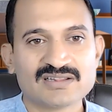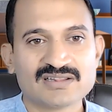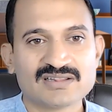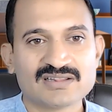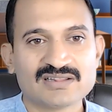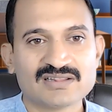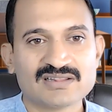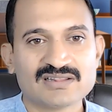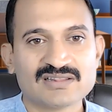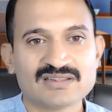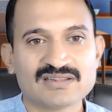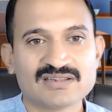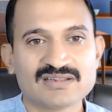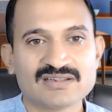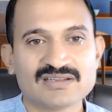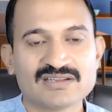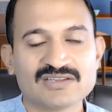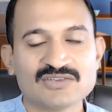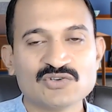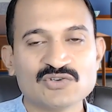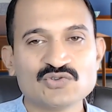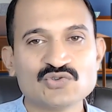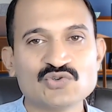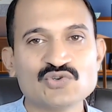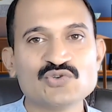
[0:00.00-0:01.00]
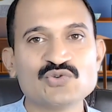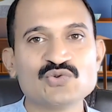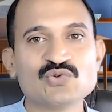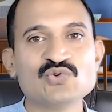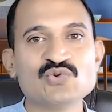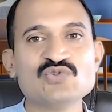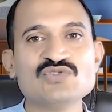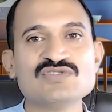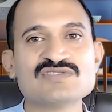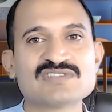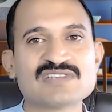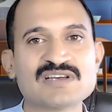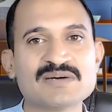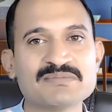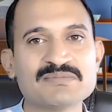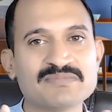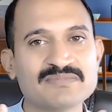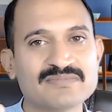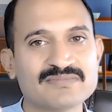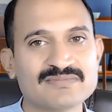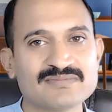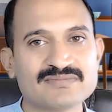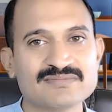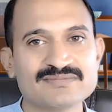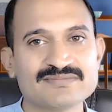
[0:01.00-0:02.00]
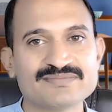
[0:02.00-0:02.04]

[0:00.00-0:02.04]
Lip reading: You should use some